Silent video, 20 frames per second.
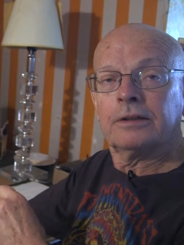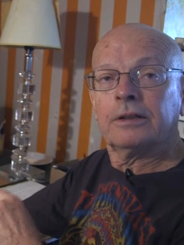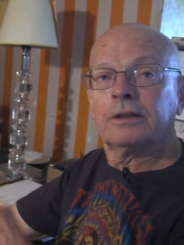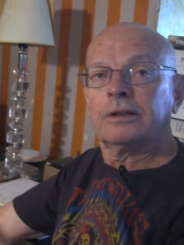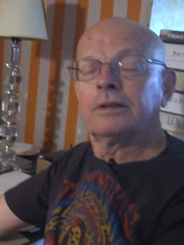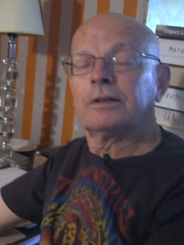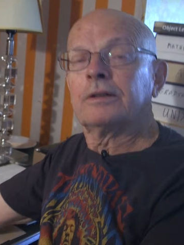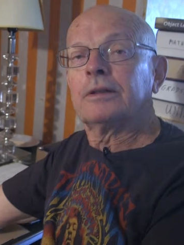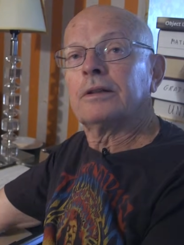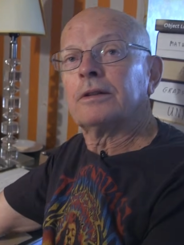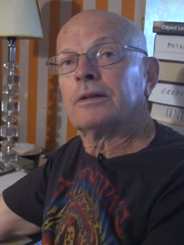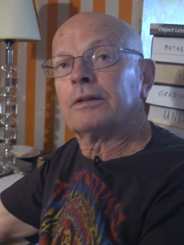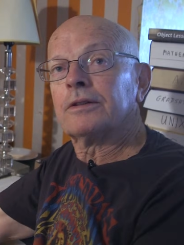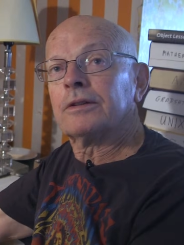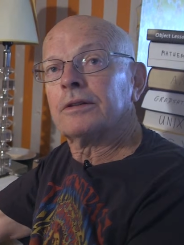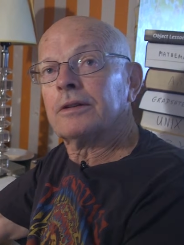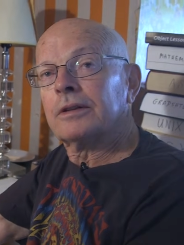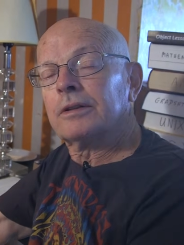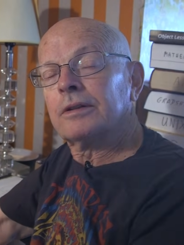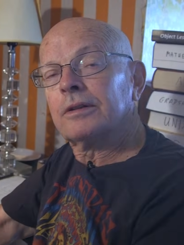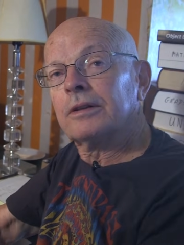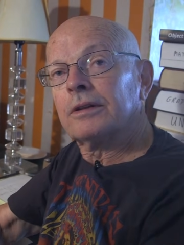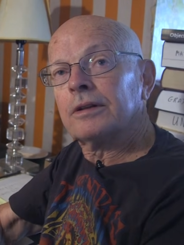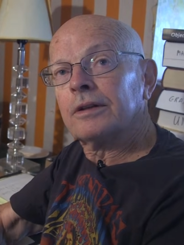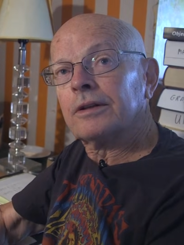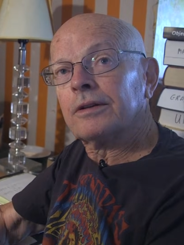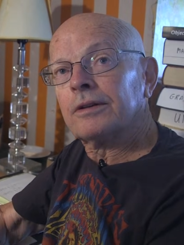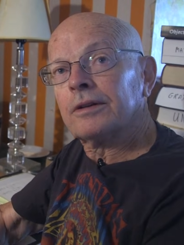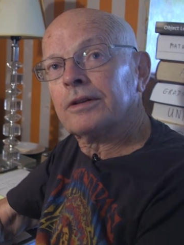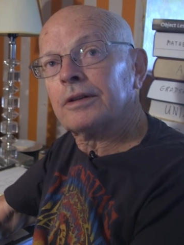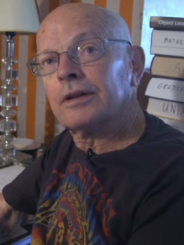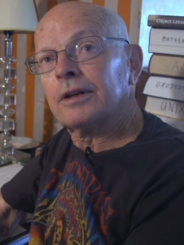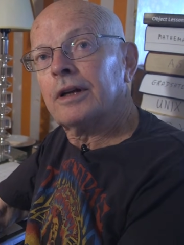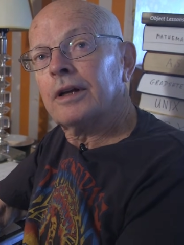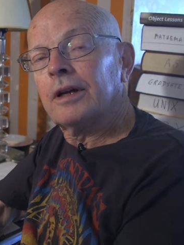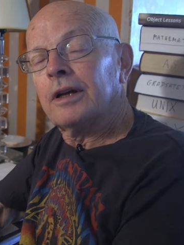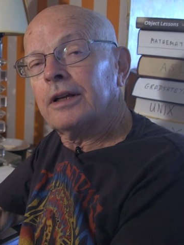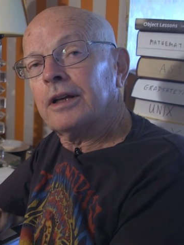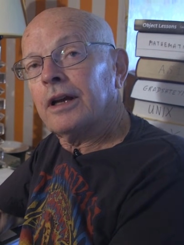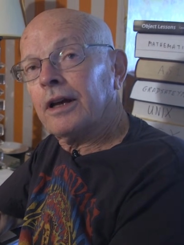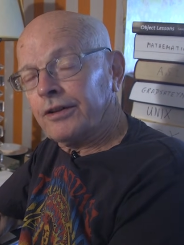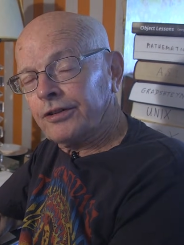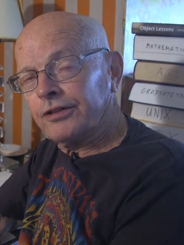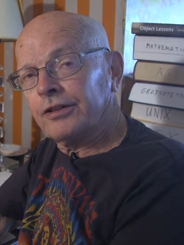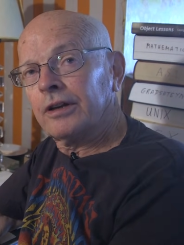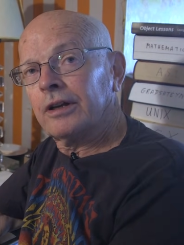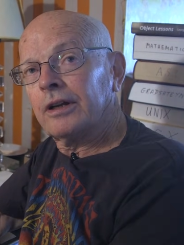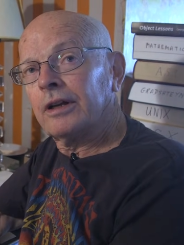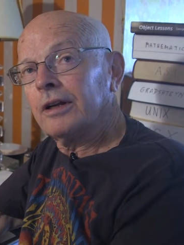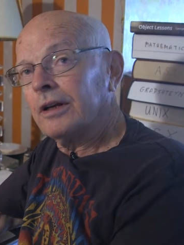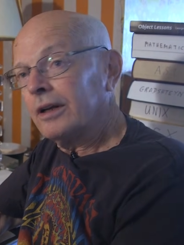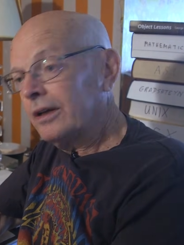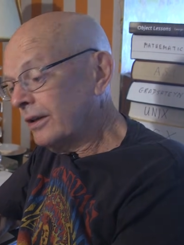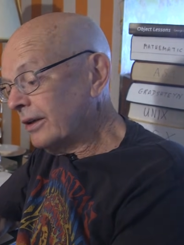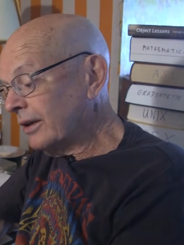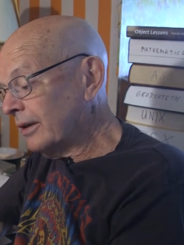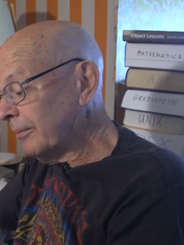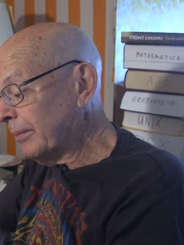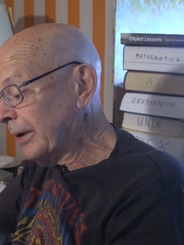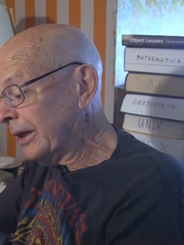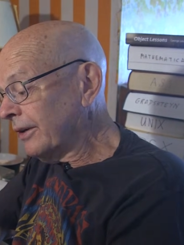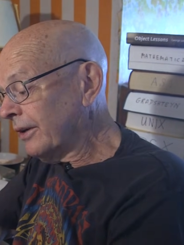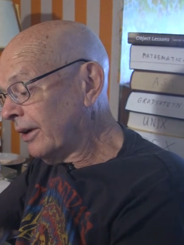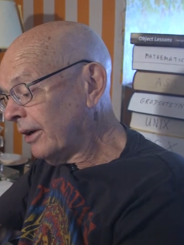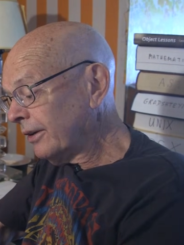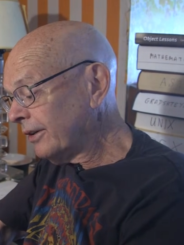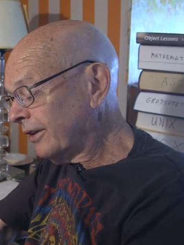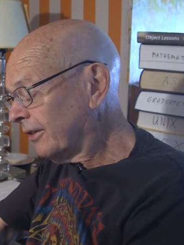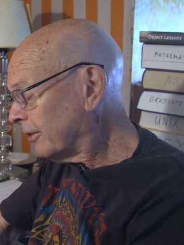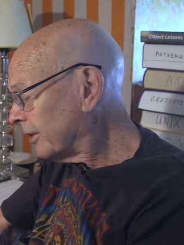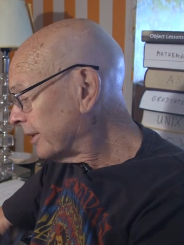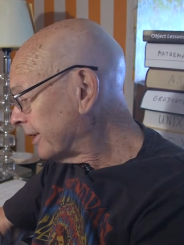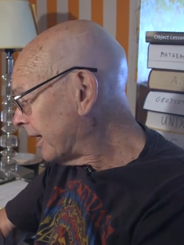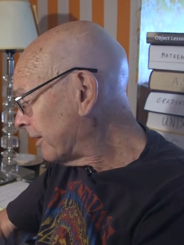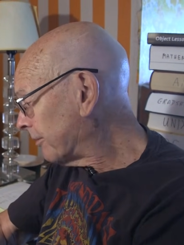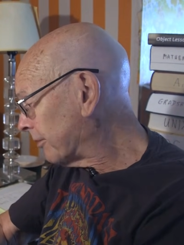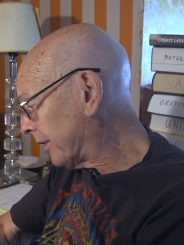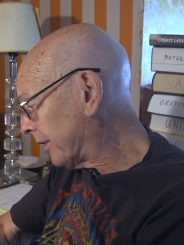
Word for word: these primes are going to be rare then? Yes, but not all that